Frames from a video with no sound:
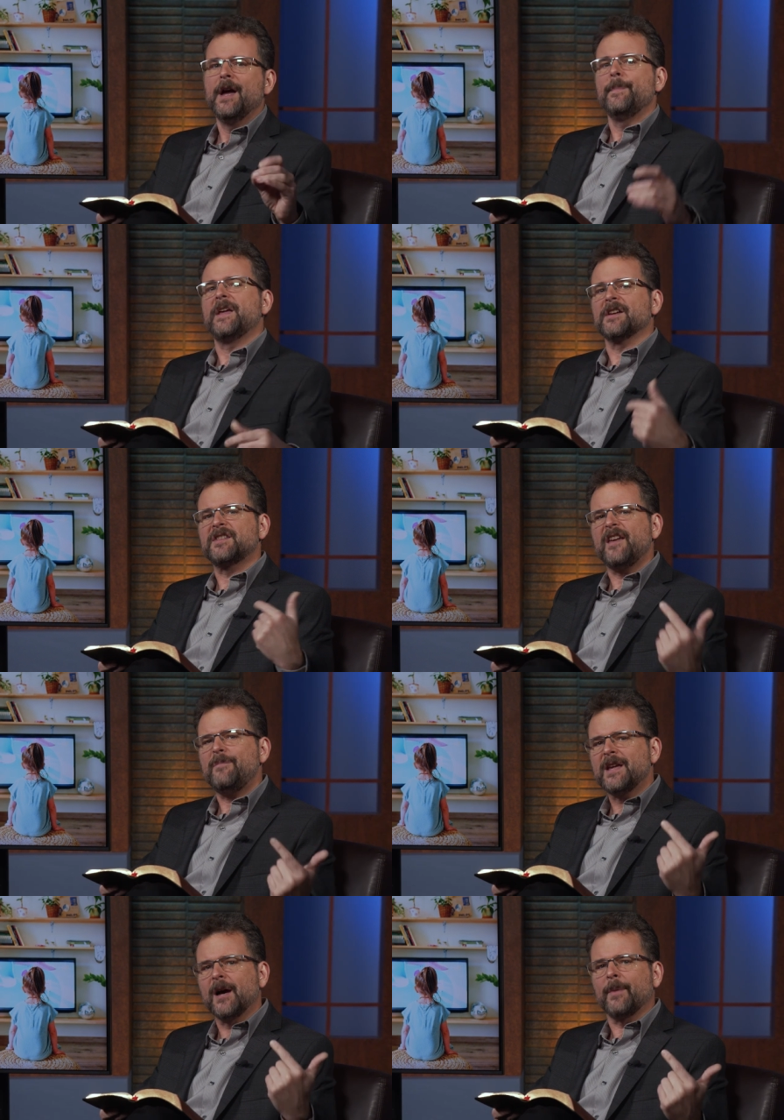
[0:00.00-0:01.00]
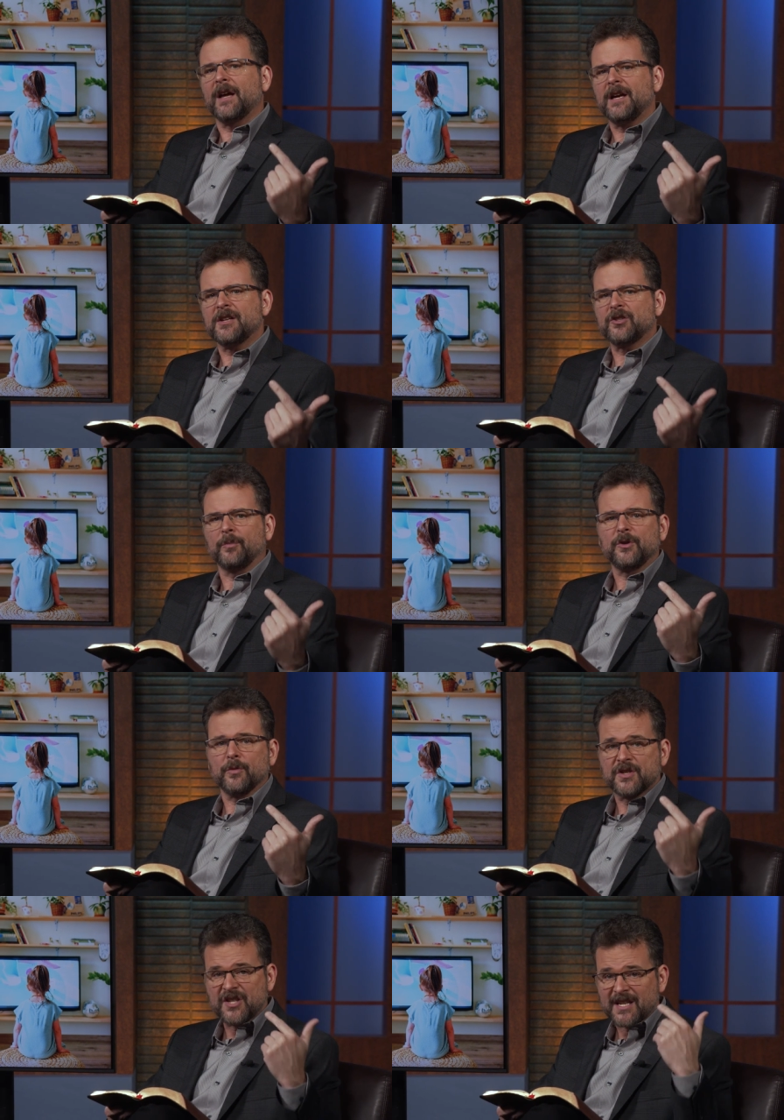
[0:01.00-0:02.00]
because they've become accustomed
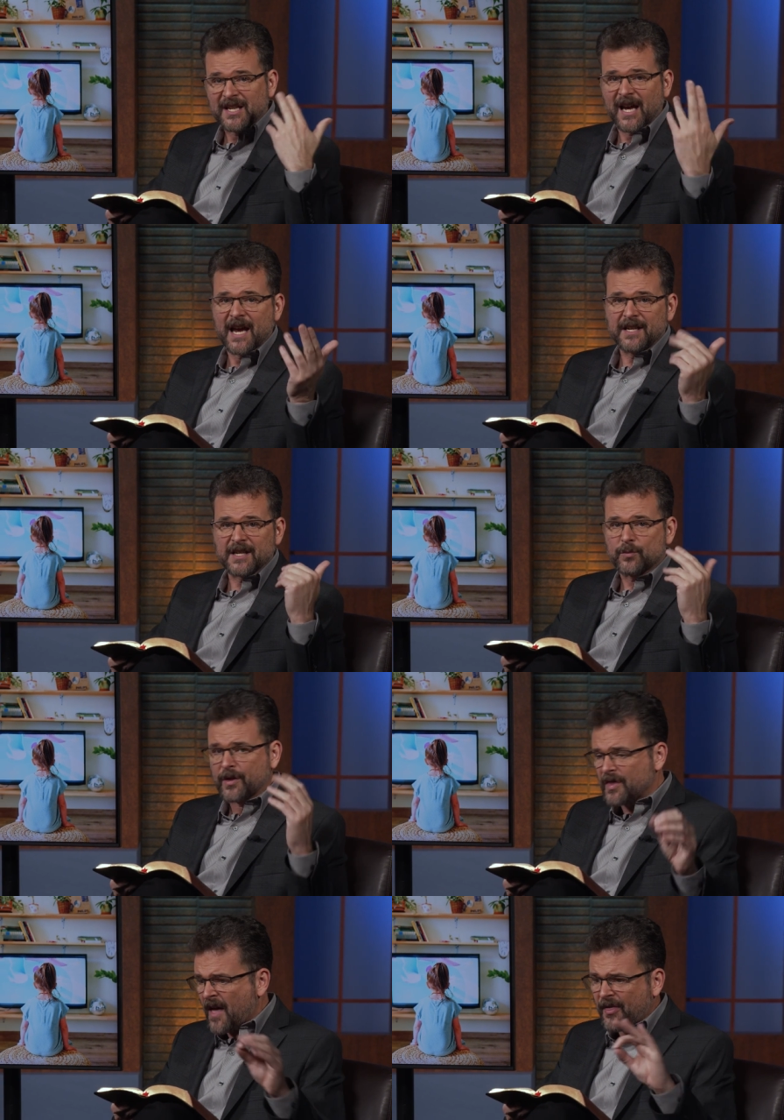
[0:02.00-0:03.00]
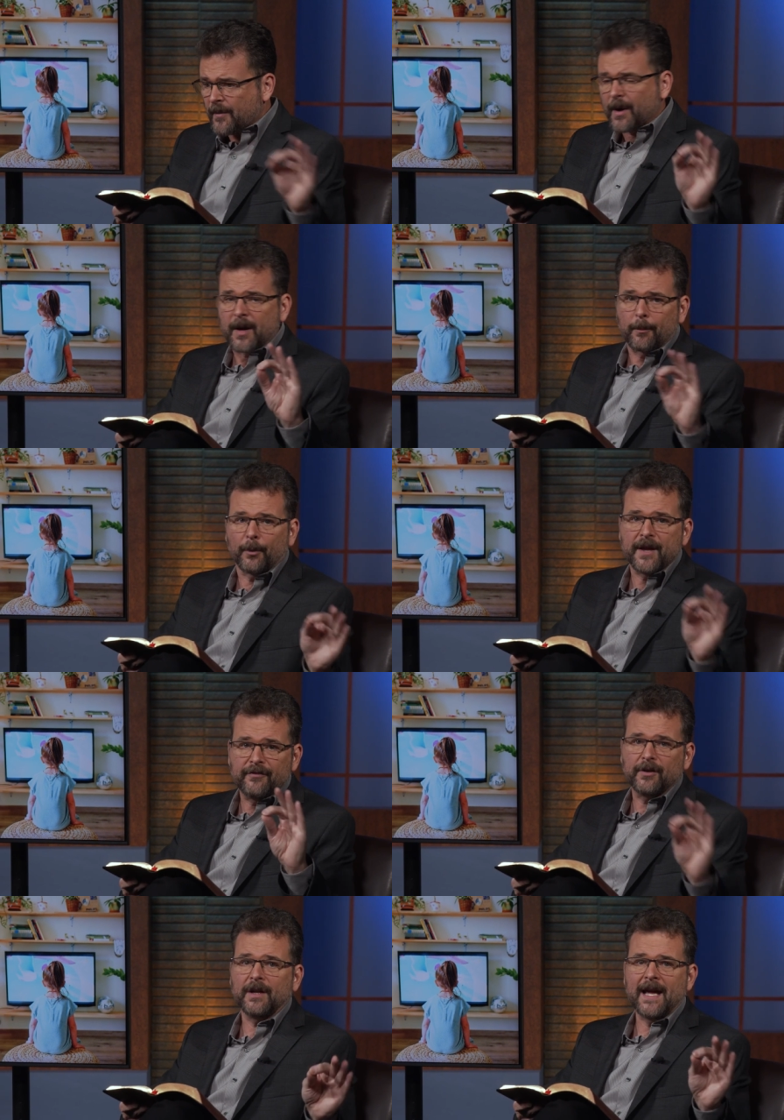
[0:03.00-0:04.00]
to assessing ideas with nothing but a
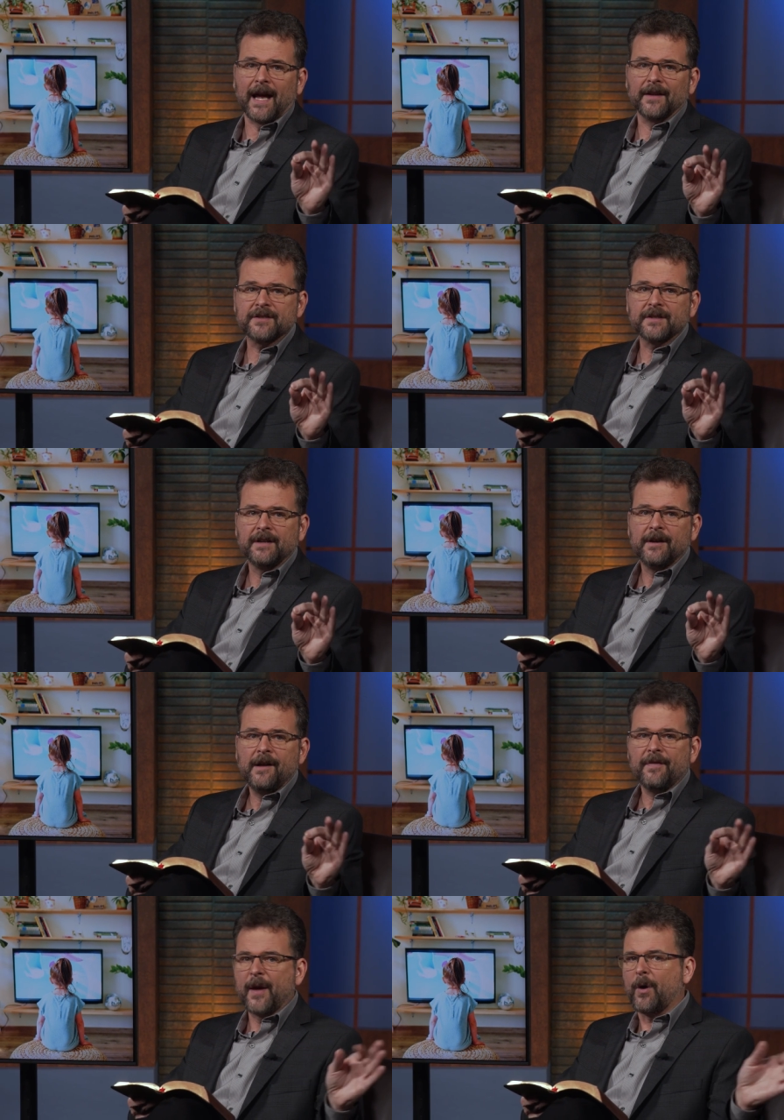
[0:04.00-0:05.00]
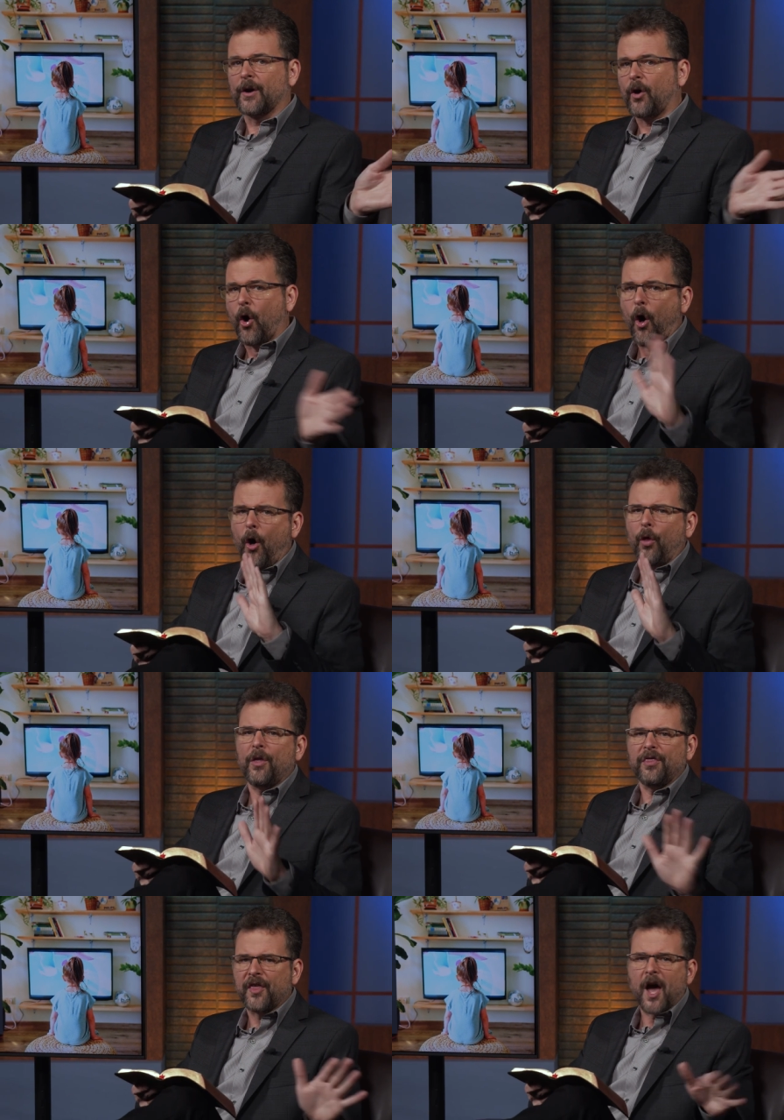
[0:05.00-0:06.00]
brief glance. They want all
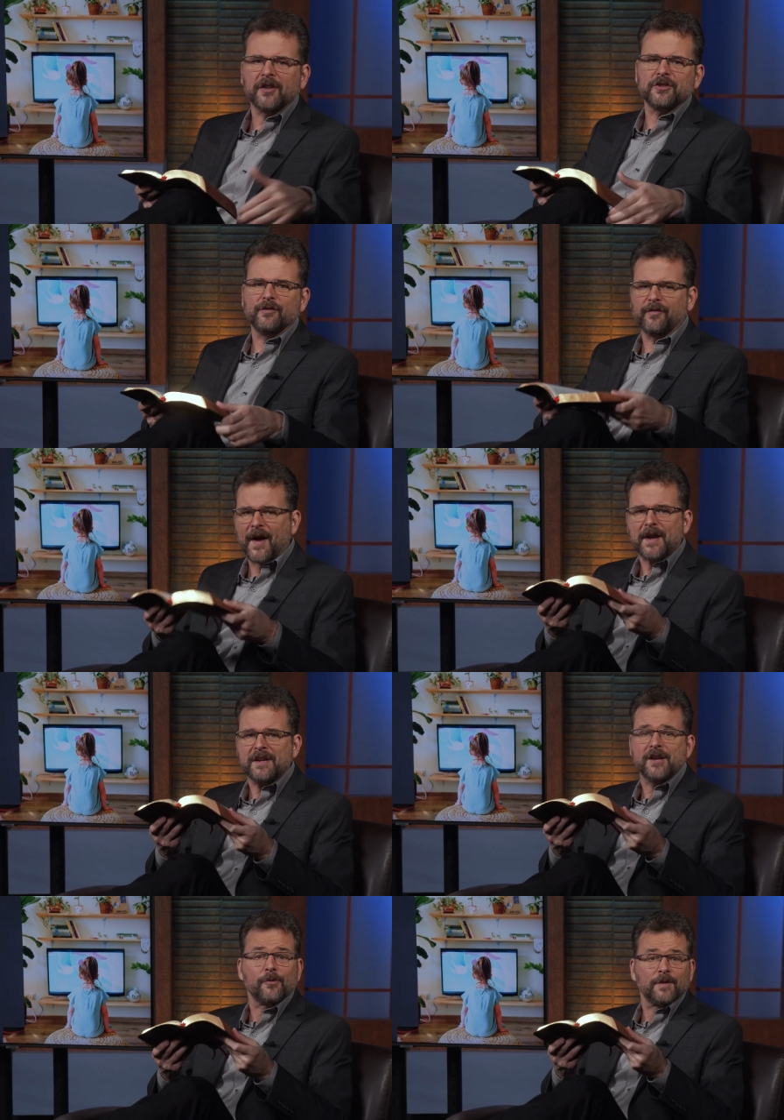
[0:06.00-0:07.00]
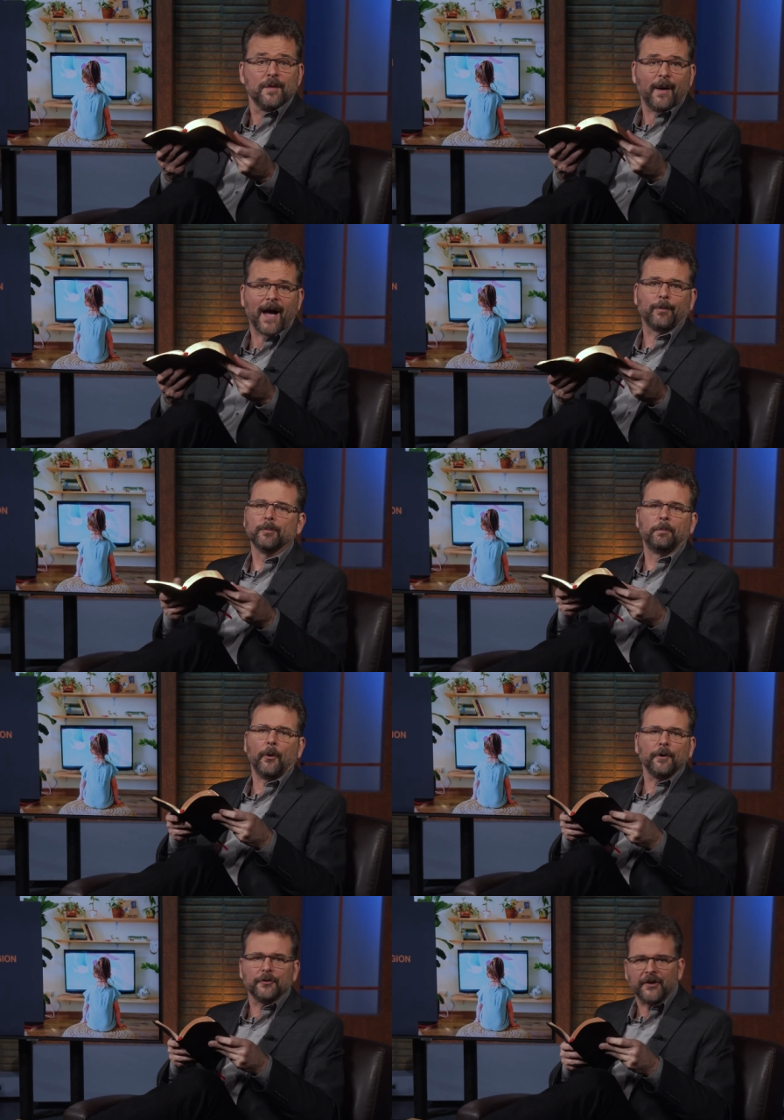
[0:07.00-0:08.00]
the thoughts you find here in the Bible
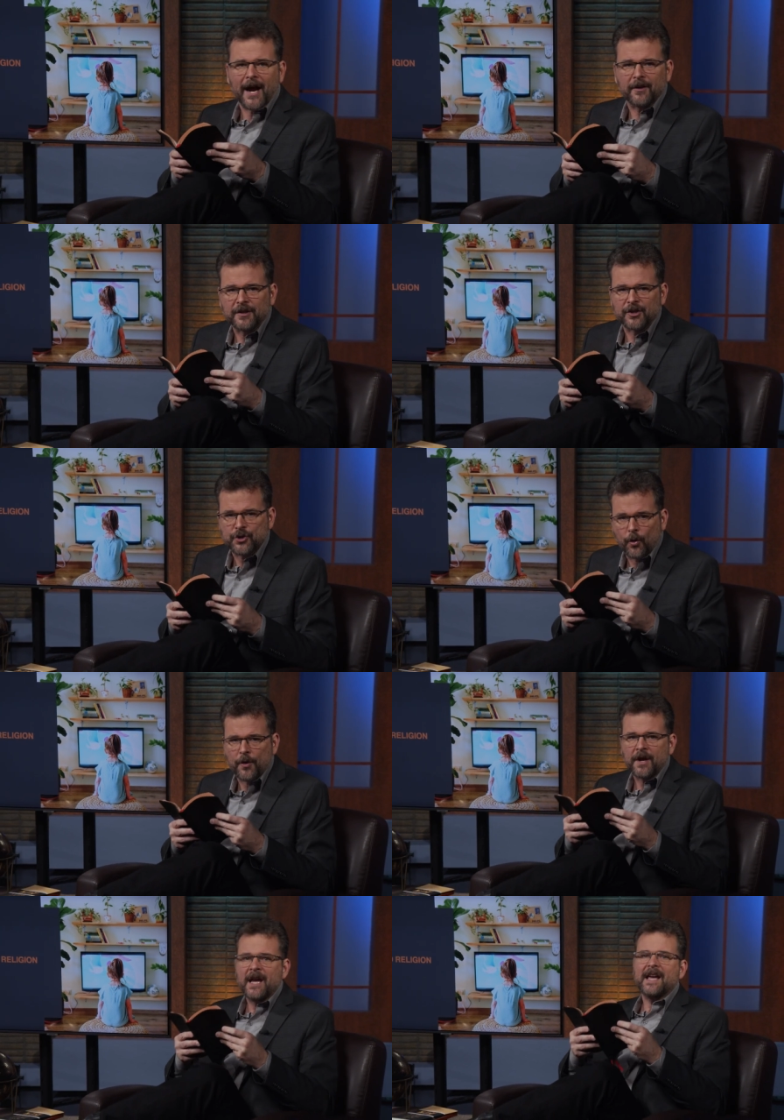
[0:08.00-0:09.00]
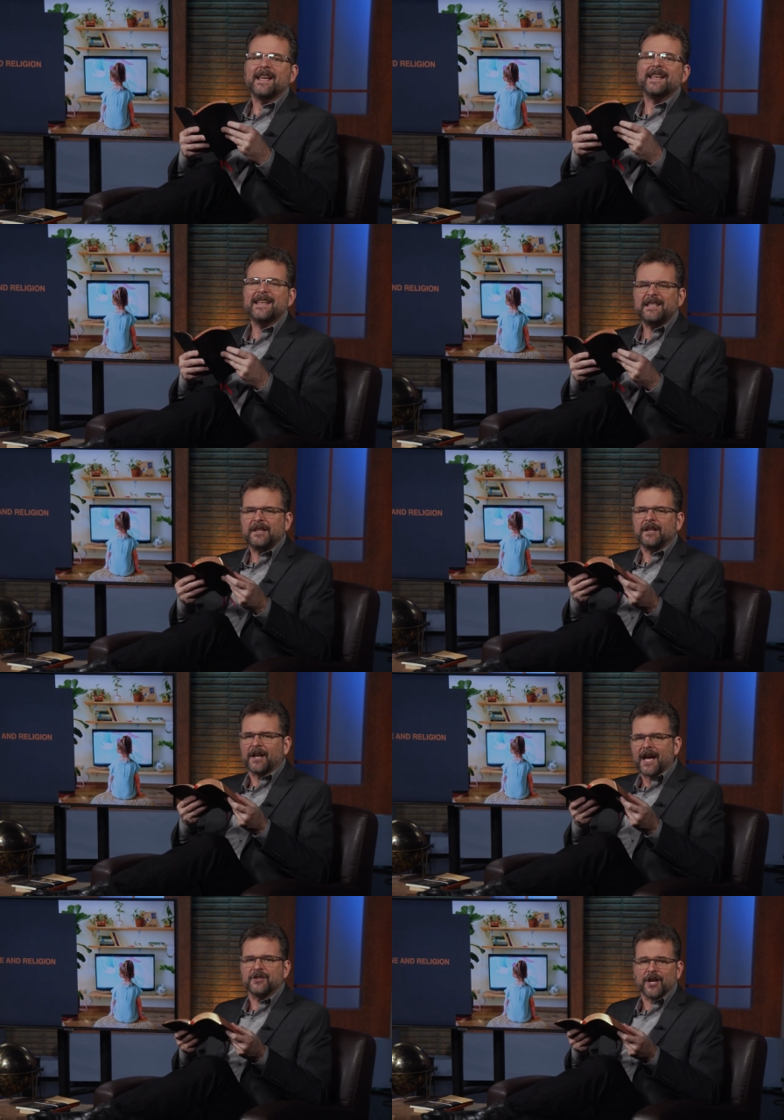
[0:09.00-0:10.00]
boiled down into short, easy to
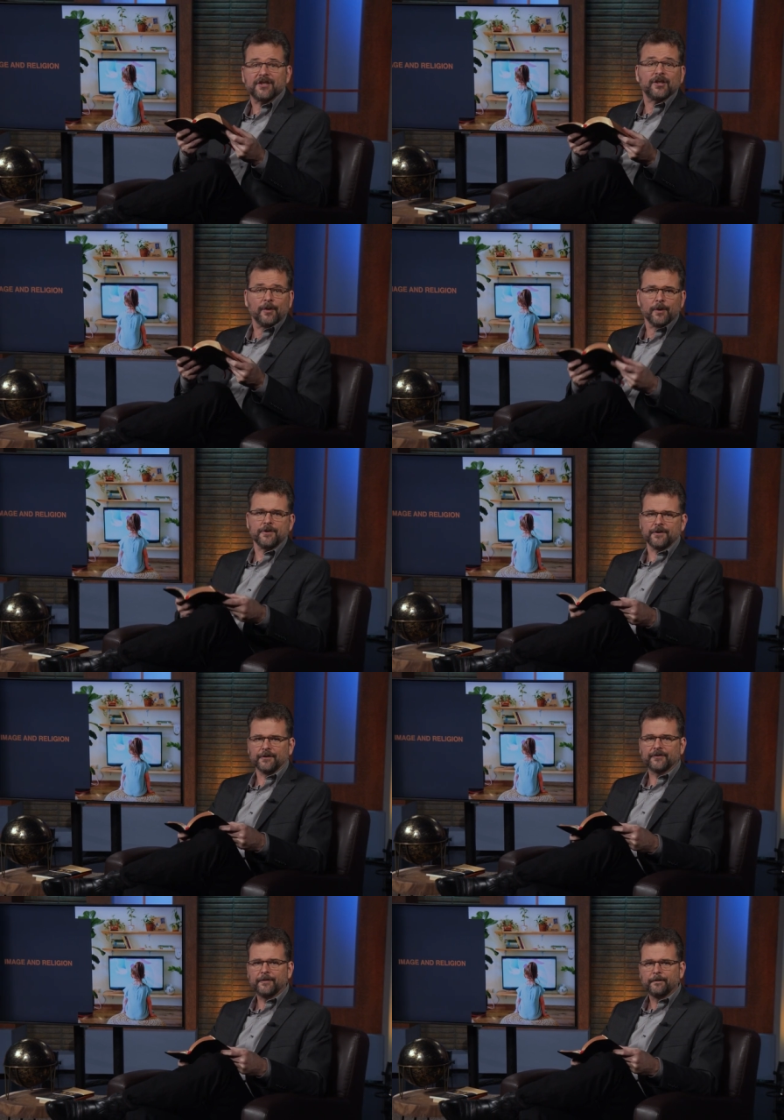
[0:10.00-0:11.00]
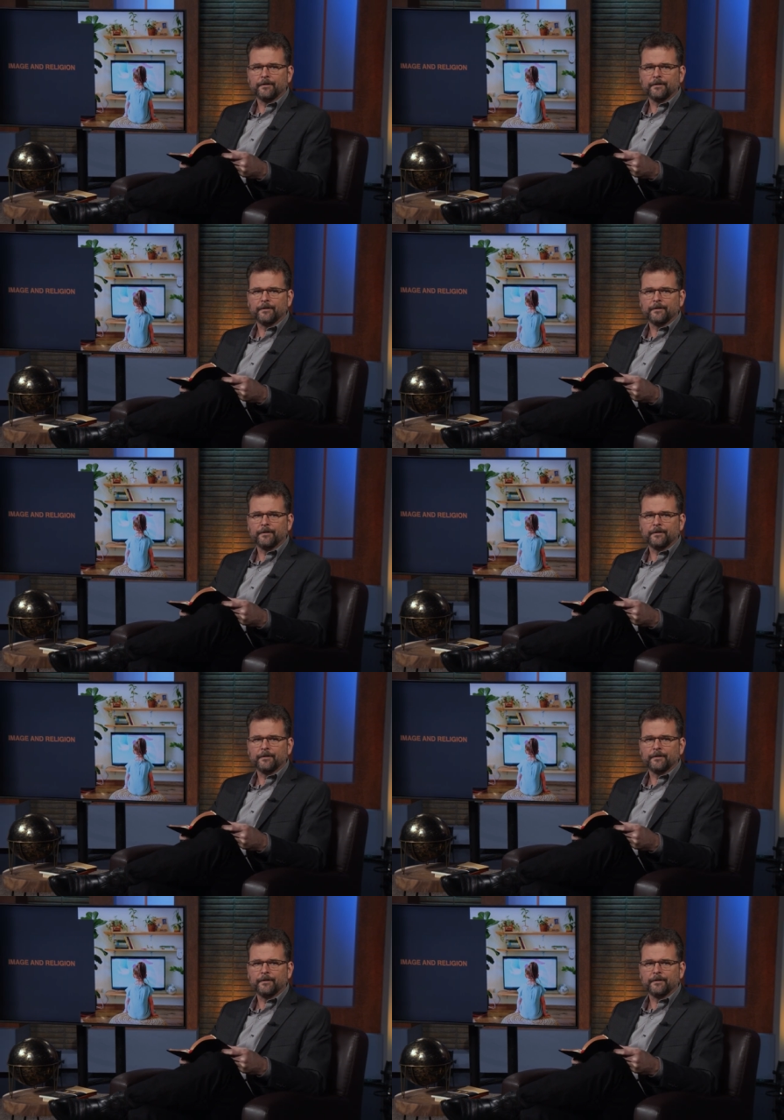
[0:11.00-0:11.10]
digest commercials.